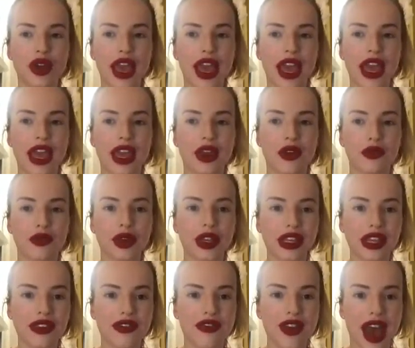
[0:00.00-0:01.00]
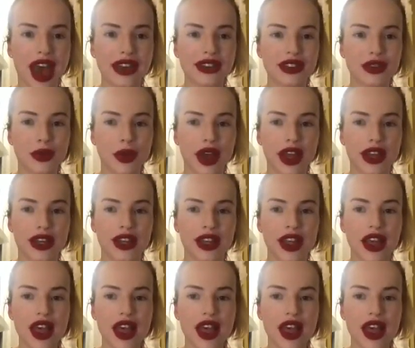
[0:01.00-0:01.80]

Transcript: a really fast one.